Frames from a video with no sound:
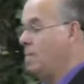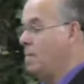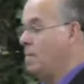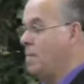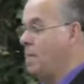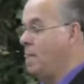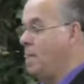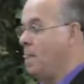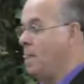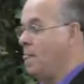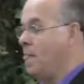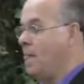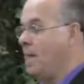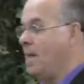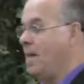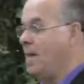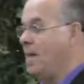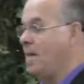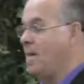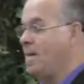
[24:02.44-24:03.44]

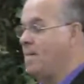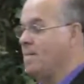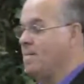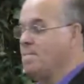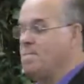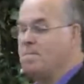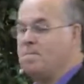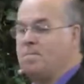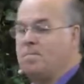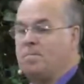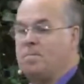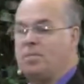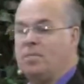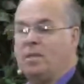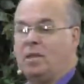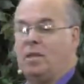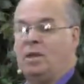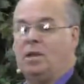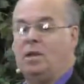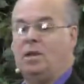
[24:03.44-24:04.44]

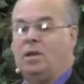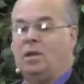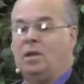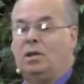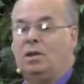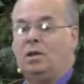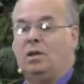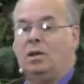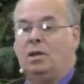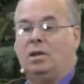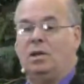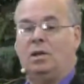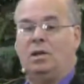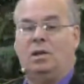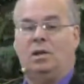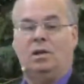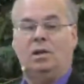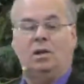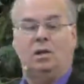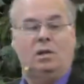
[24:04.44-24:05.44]

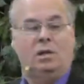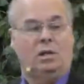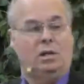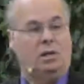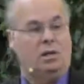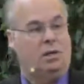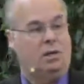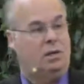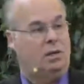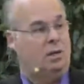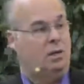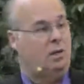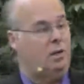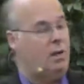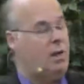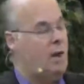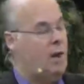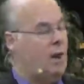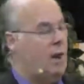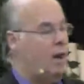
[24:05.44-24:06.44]

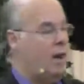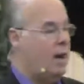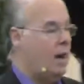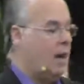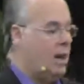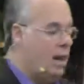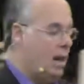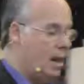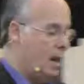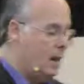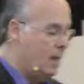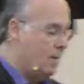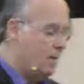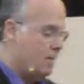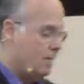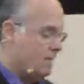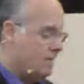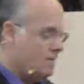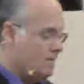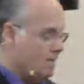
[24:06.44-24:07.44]

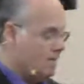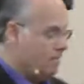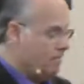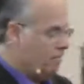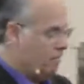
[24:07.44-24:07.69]
Nobody speaks.